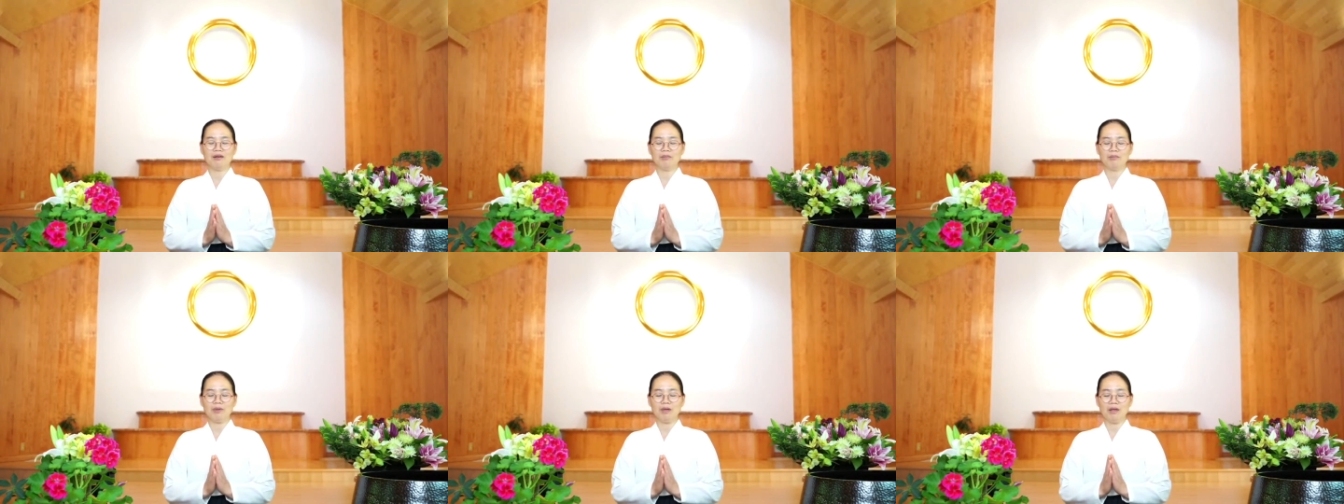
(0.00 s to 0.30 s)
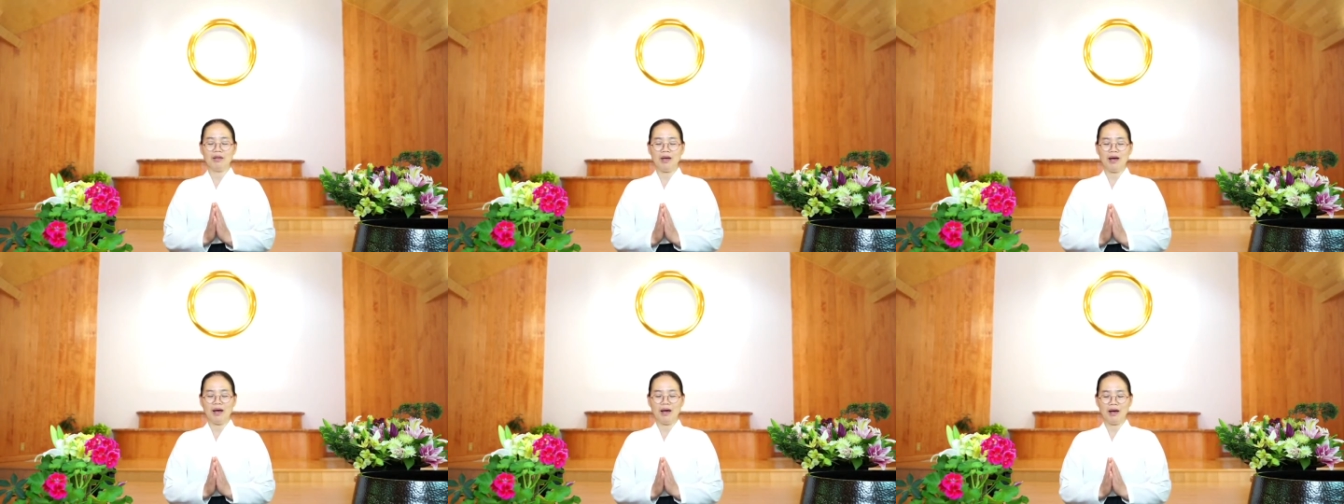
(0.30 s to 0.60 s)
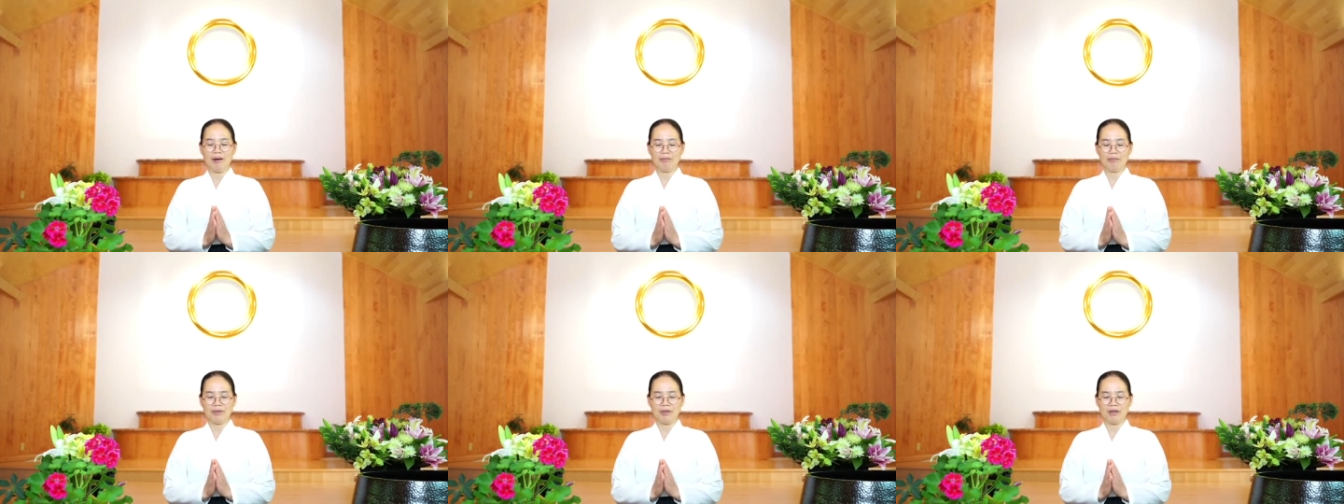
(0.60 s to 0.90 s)
be
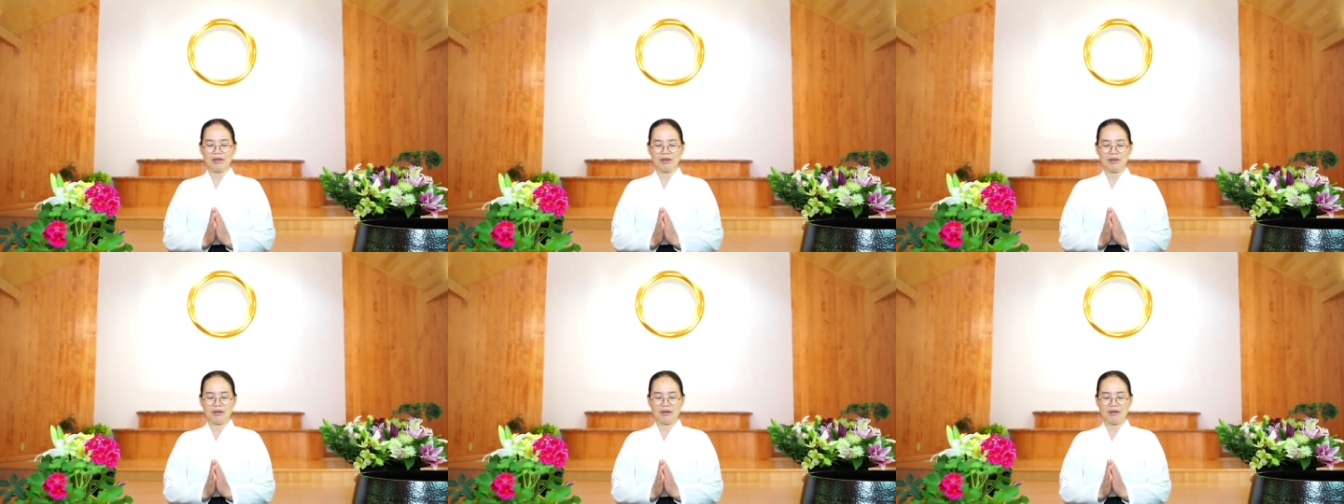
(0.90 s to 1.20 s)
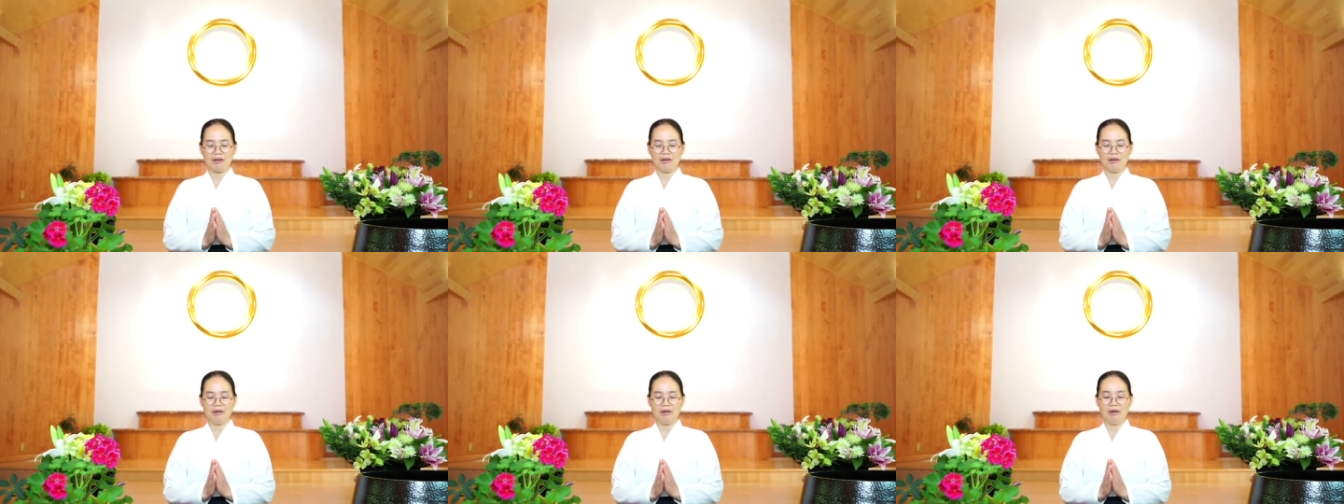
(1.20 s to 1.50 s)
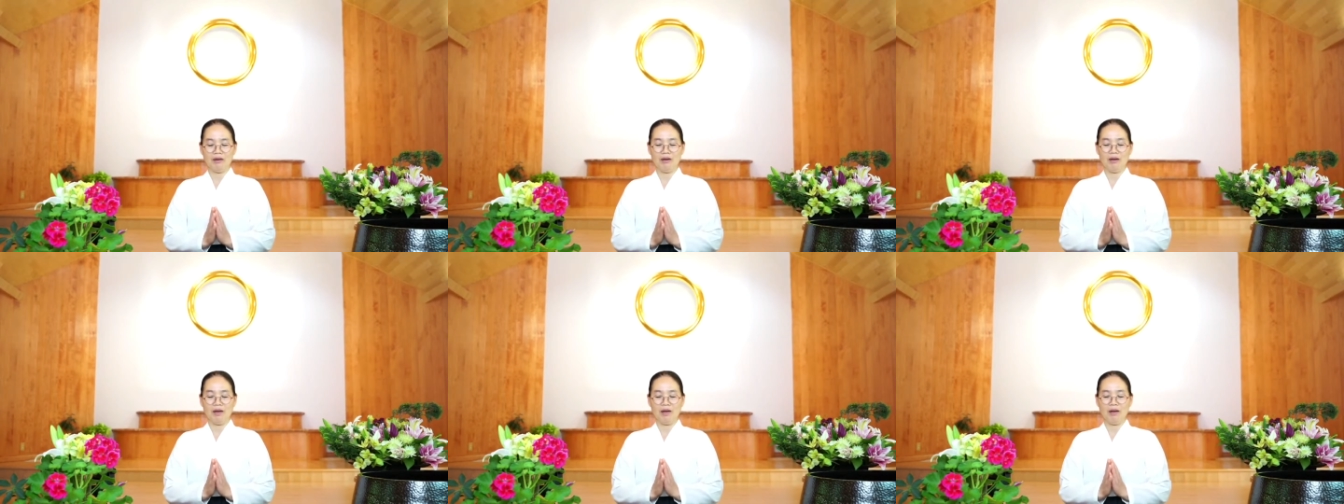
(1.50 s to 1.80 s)
happy
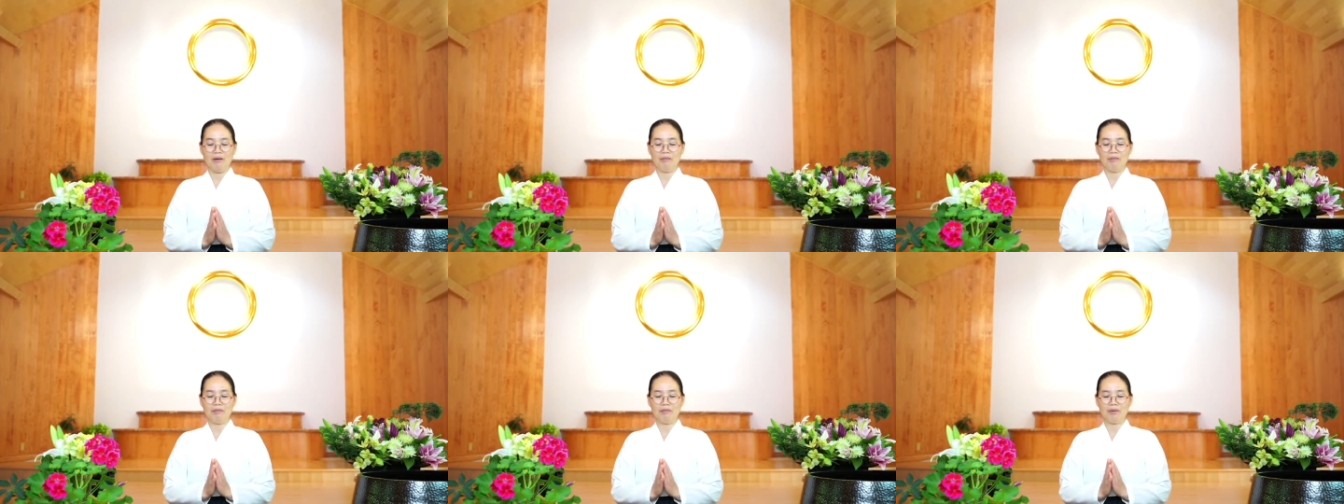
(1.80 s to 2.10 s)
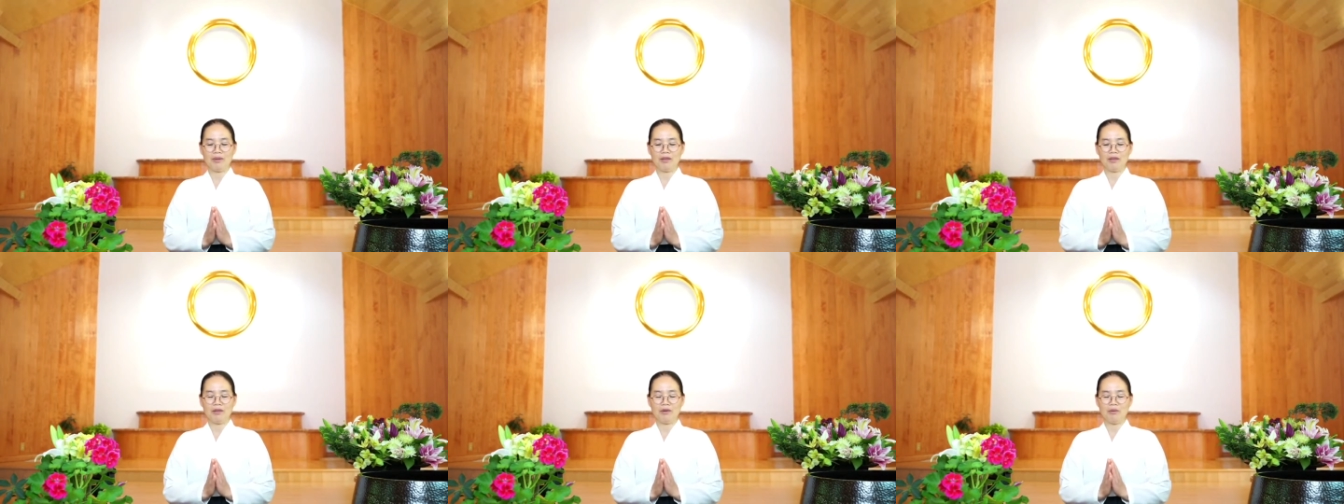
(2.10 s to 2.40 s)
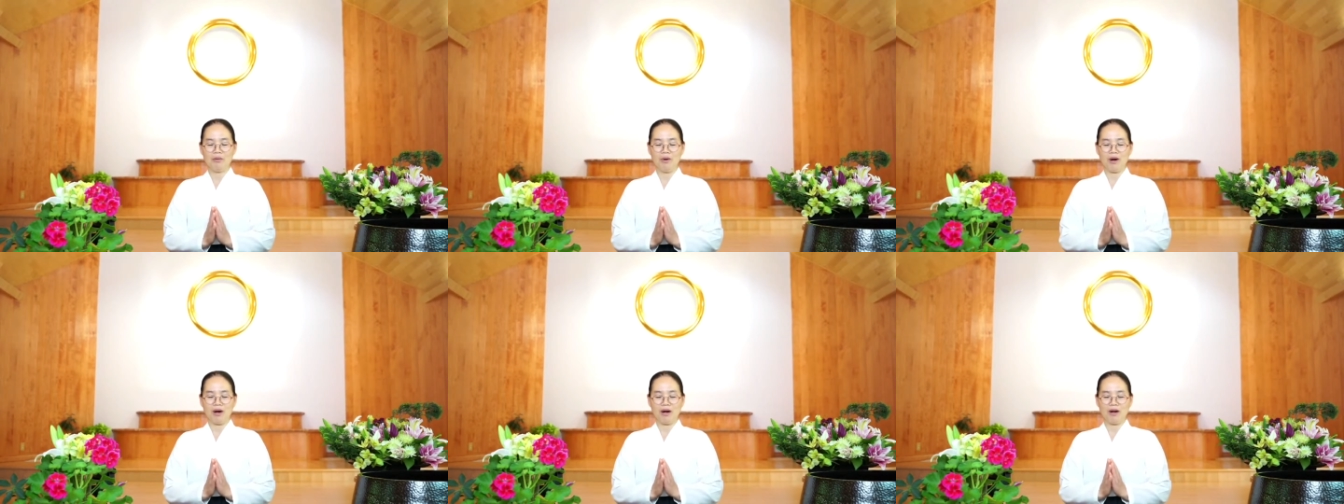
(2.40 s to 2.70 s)
and be
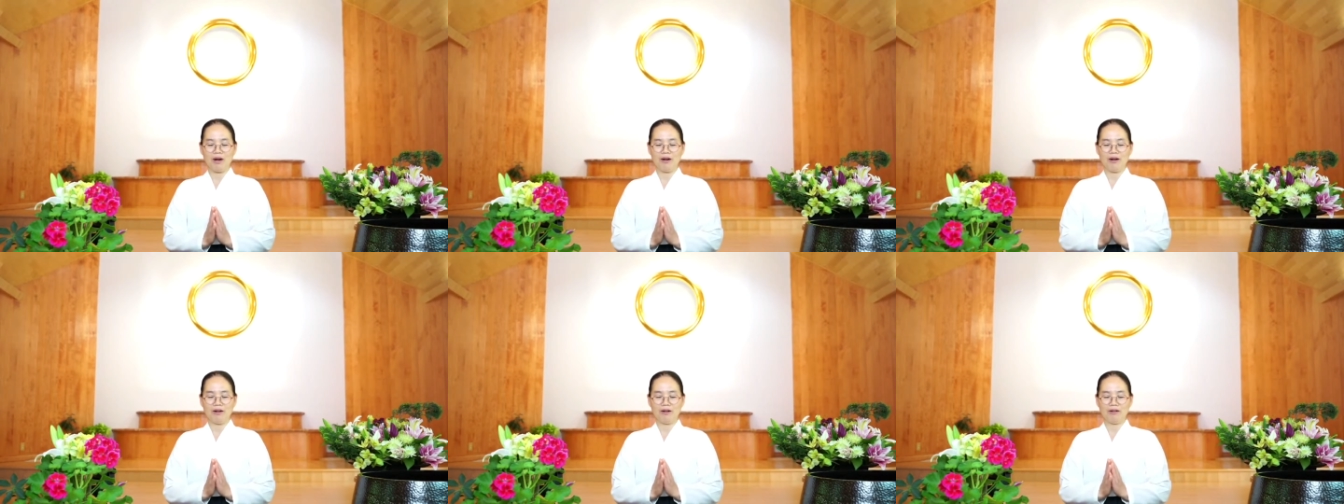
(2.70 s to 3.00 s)
well.